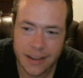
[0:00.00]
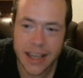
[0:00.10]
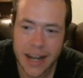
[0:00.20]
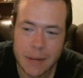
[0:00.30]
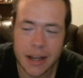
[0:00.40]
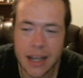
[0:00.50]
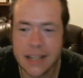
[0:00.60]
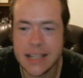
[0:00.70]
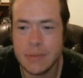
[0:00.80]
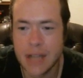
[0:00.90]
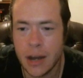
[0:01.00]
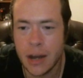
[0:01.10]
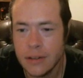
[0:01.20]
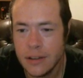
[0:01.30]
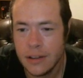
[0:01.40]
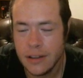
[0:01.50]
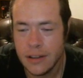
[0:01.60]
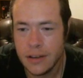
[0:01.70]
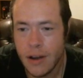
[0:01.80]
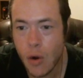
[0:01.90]
get out of my goddamn town.
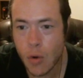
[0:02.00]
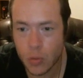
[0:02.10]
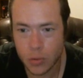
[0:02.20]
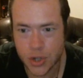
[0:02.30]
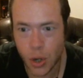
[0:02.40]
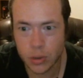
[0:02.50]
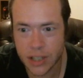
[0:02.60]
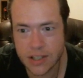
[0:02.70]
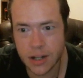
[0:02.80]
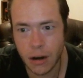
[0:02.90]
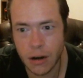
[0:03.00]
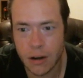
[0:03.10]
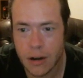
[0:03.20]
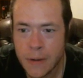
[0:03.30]
Oh, Joel needs a car.